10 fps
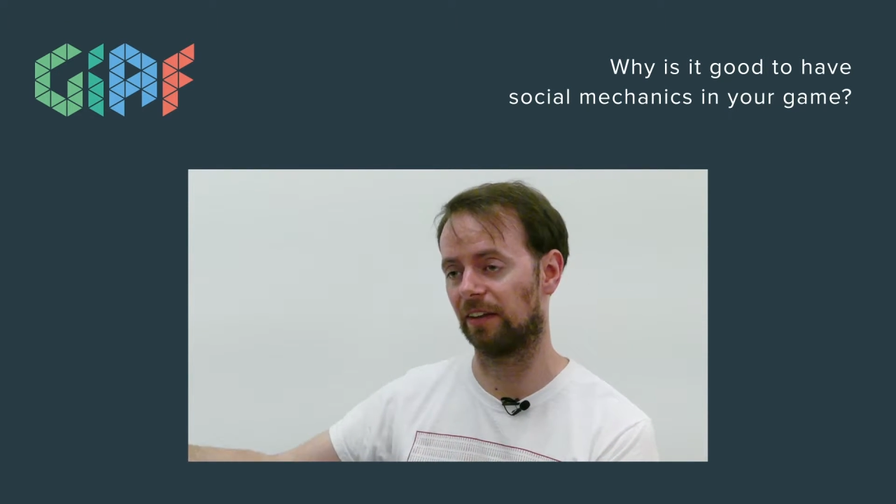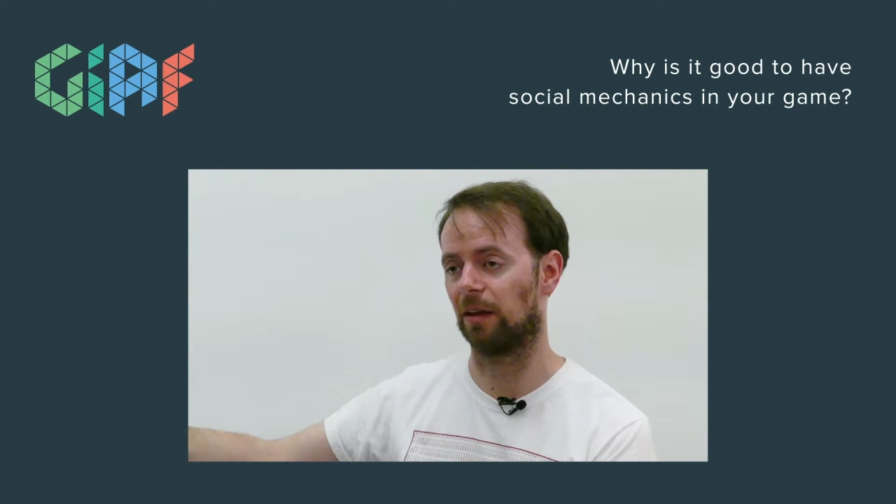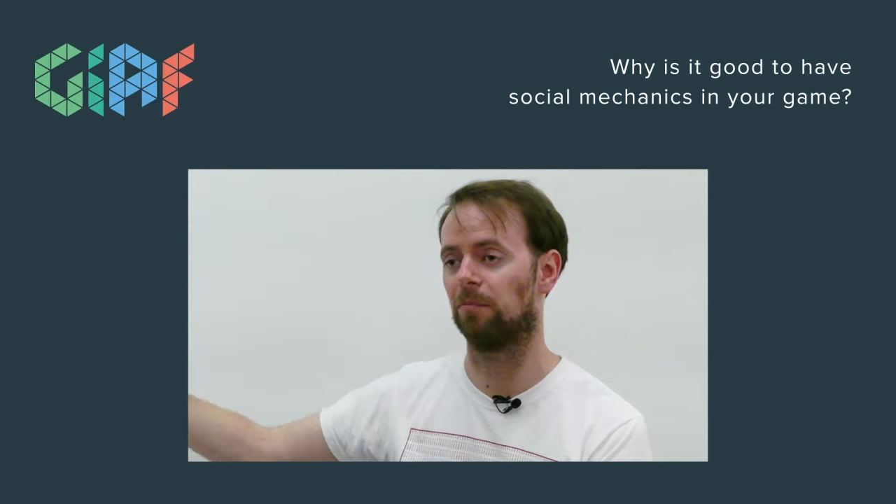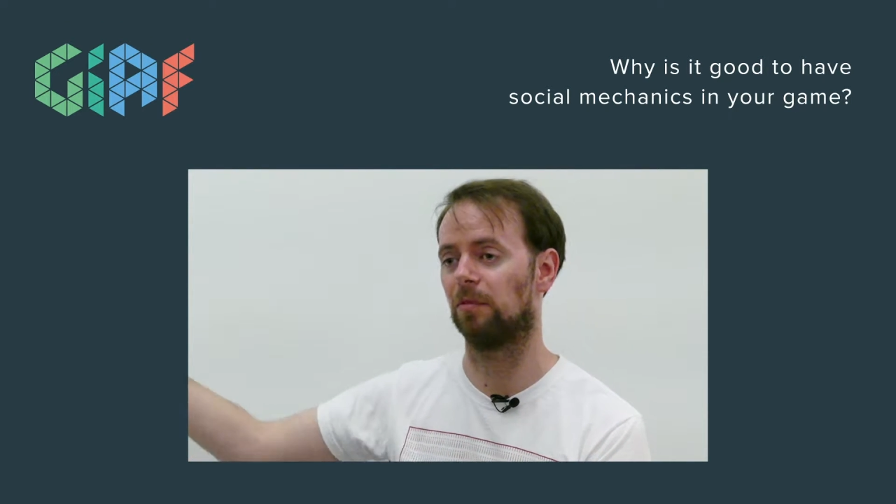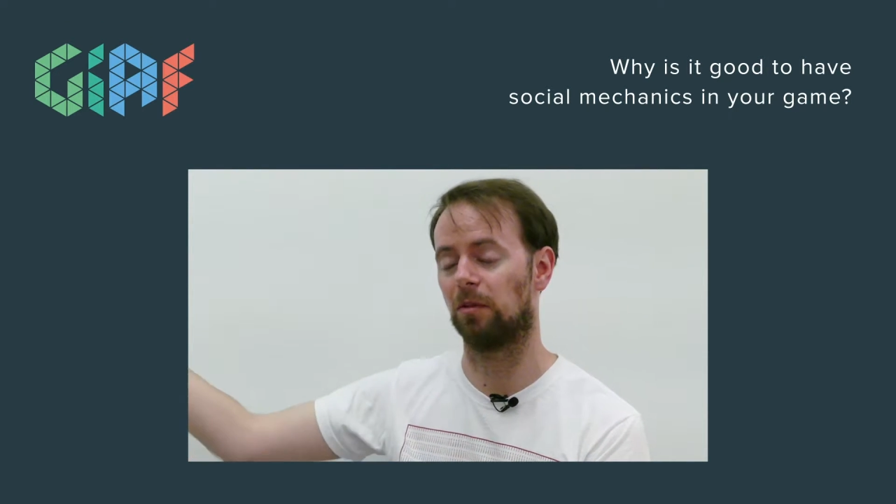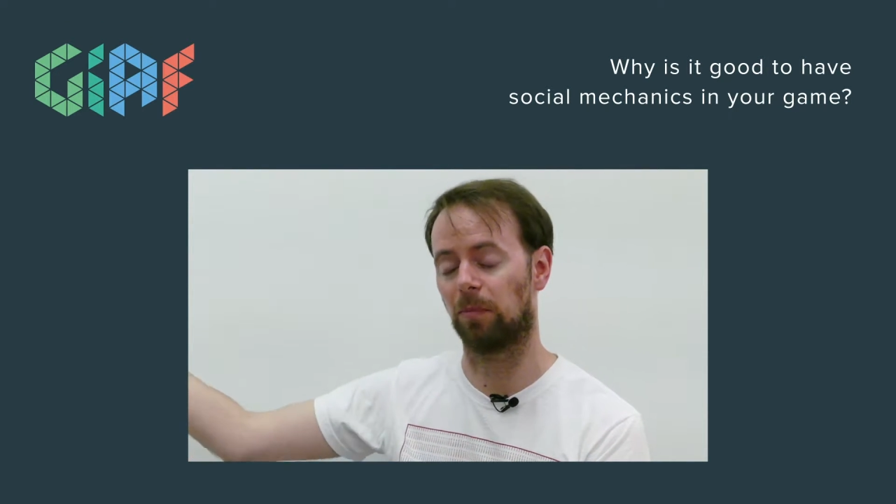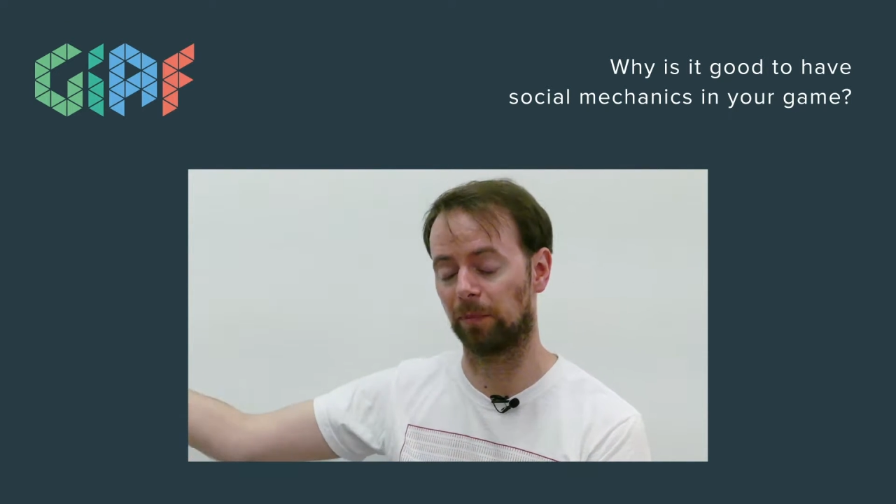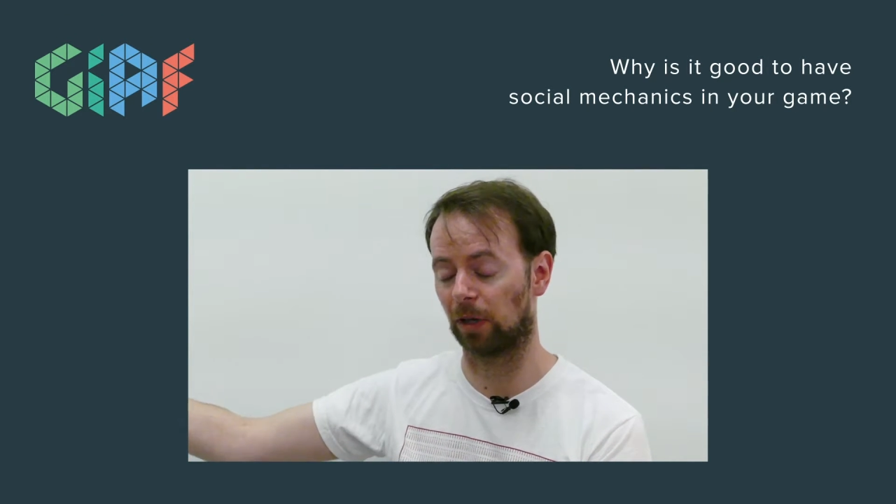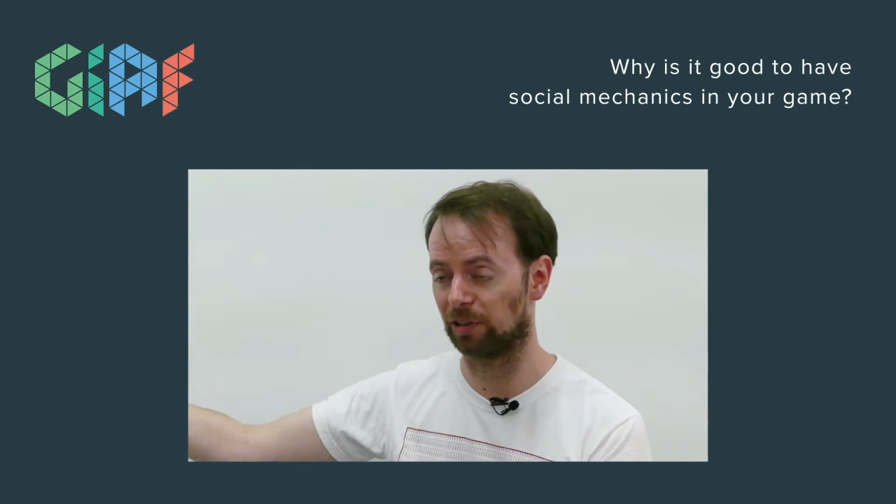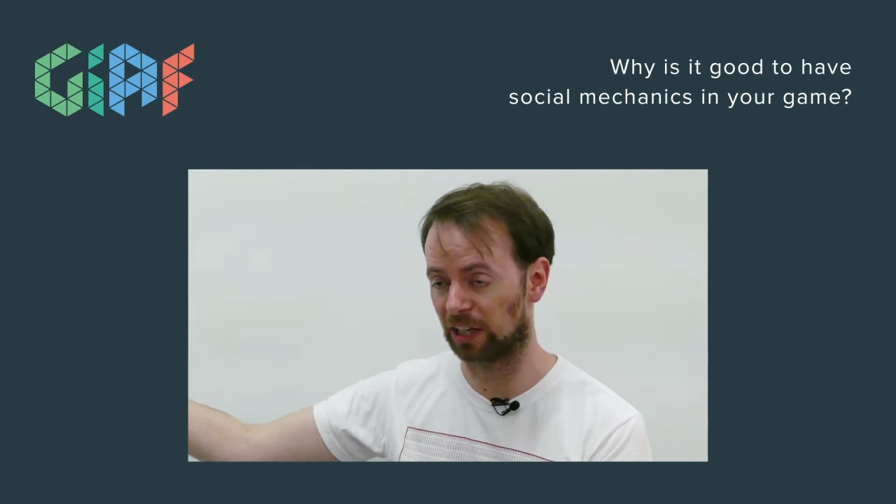they're
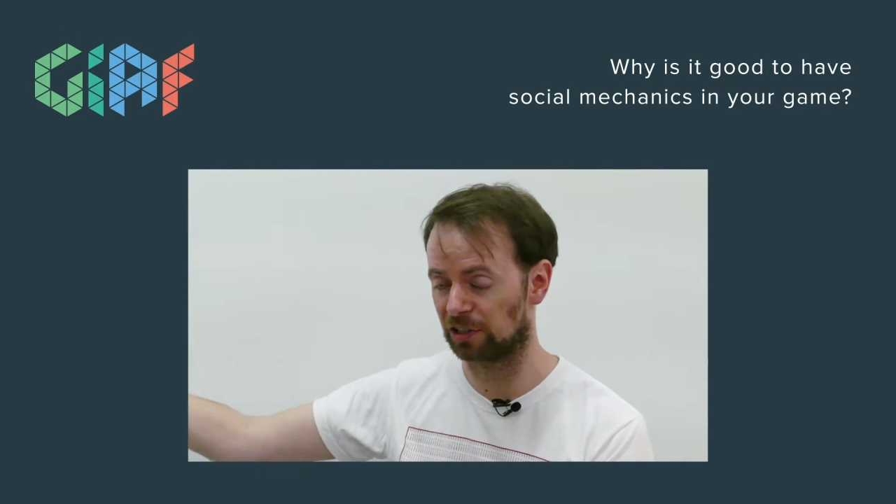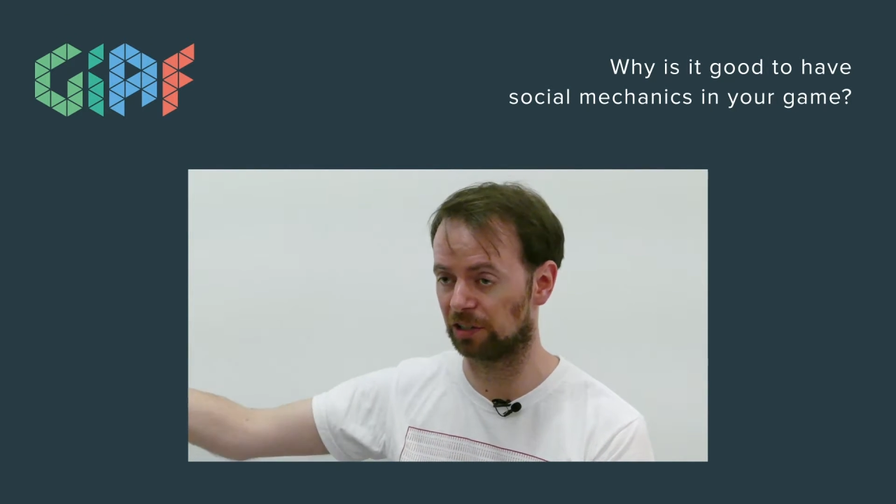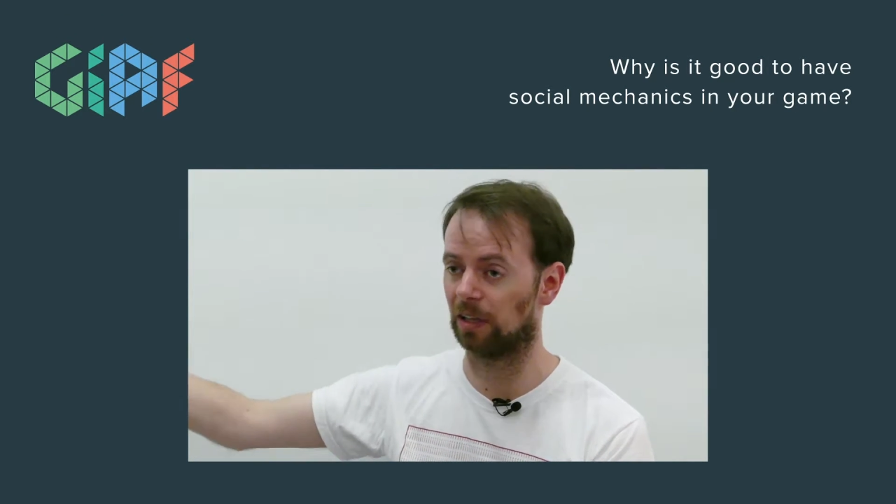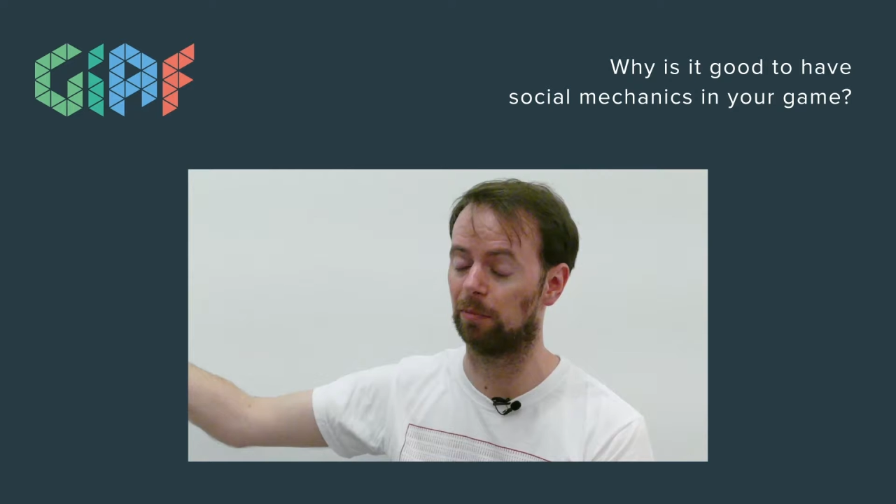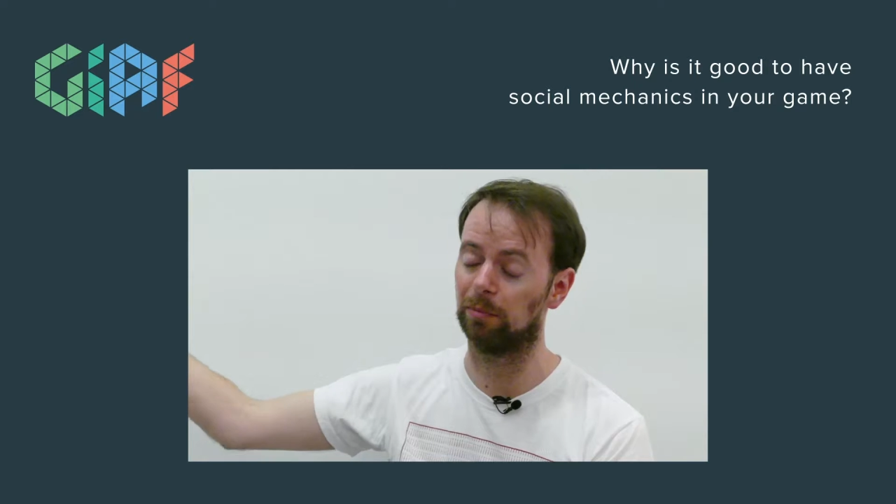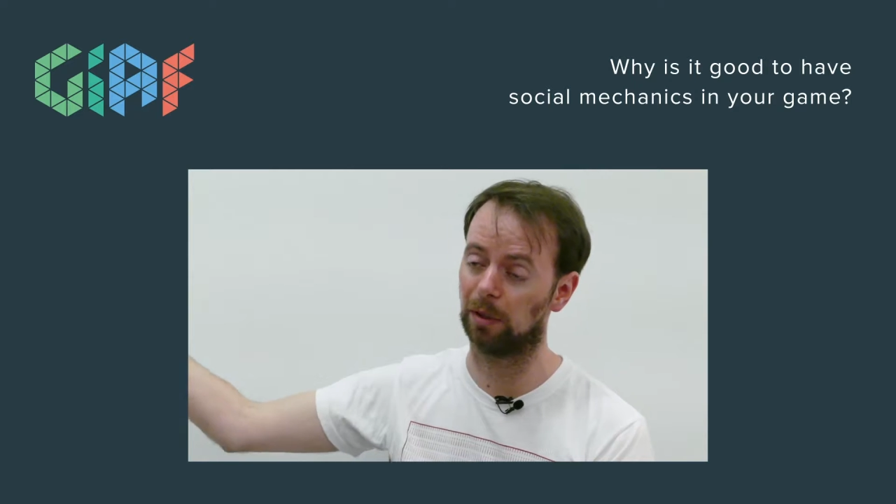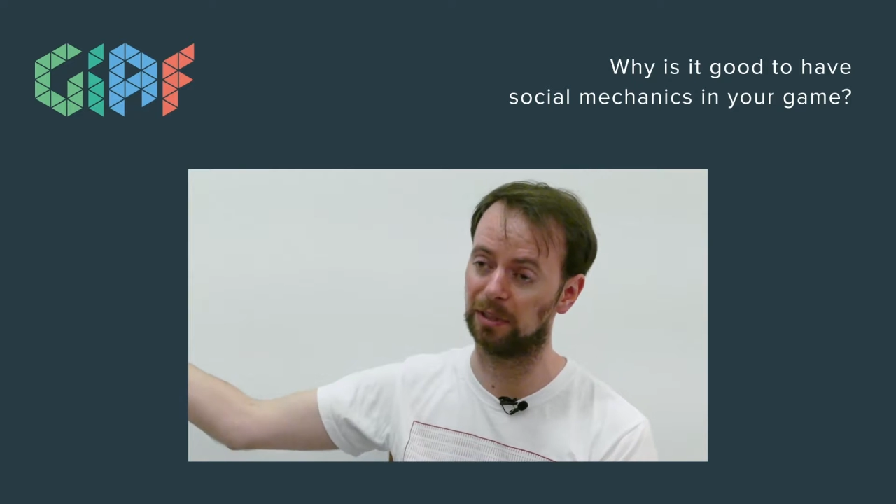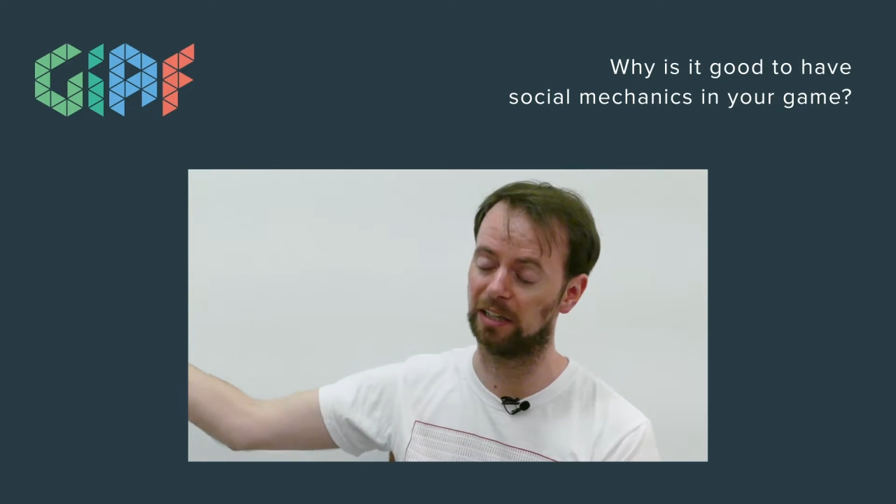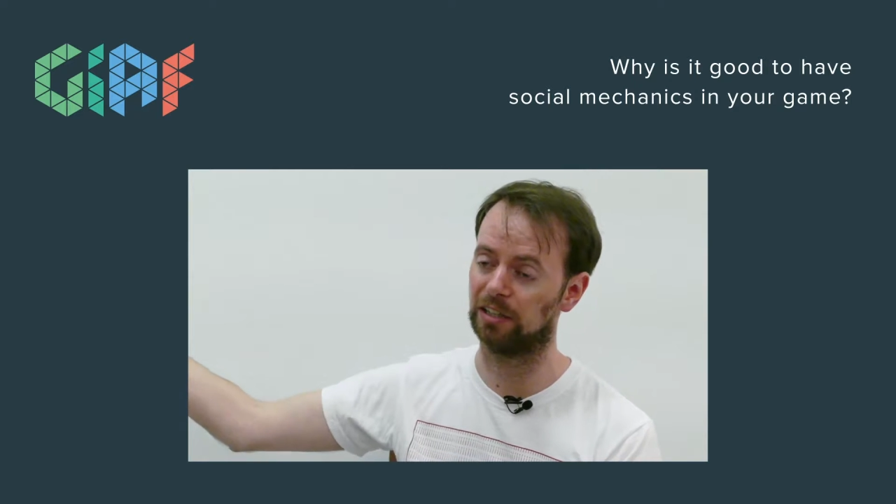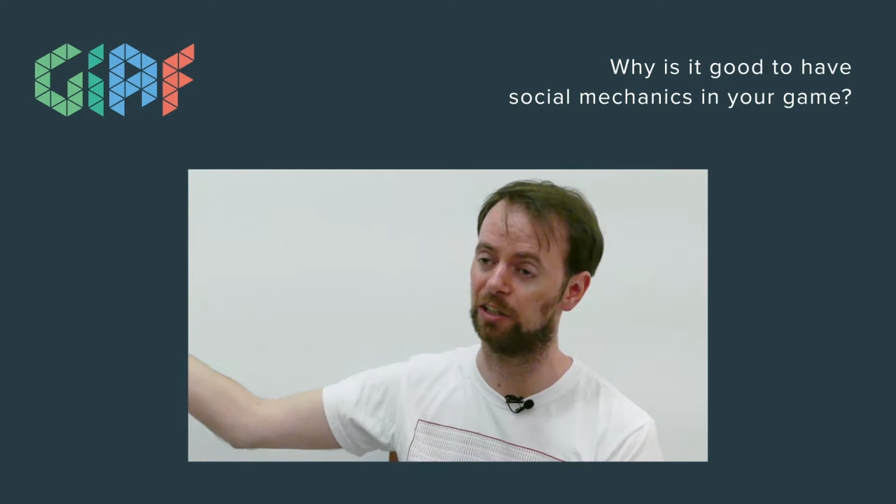bumping up retention, they're bumping up
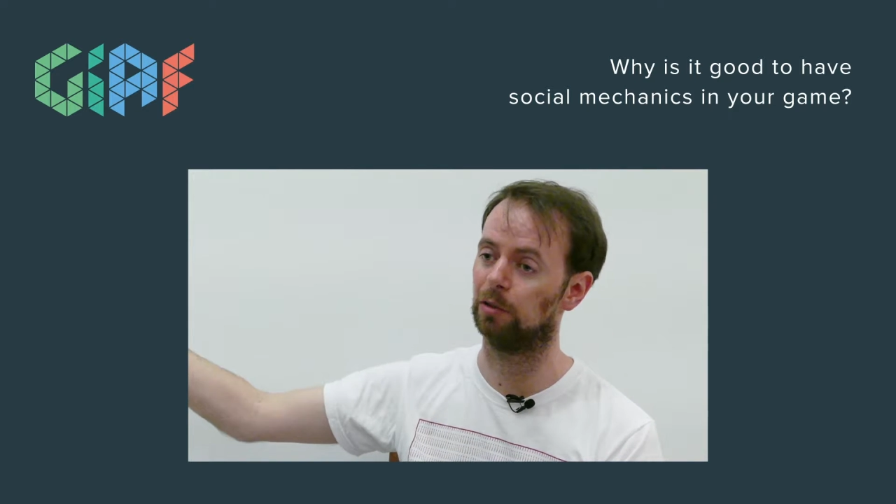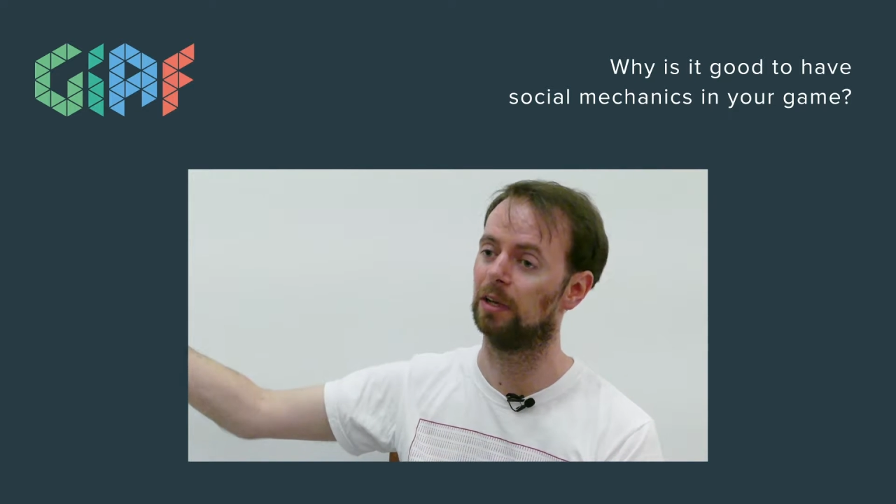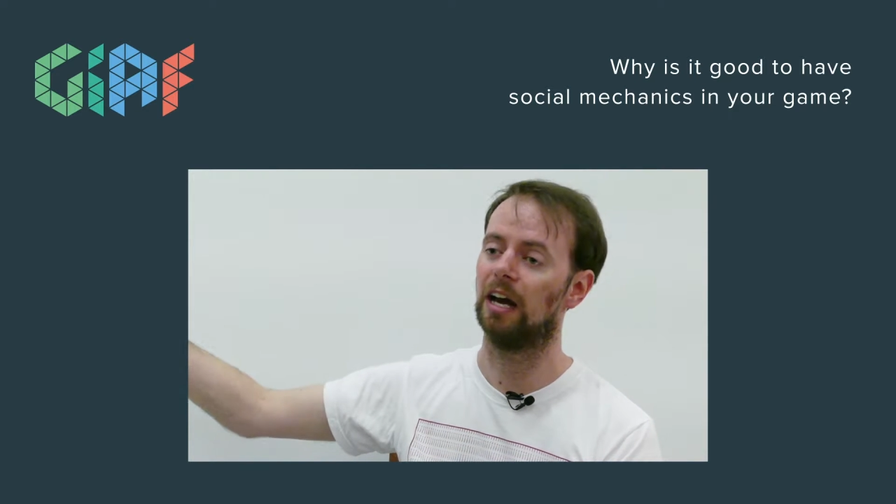DAU,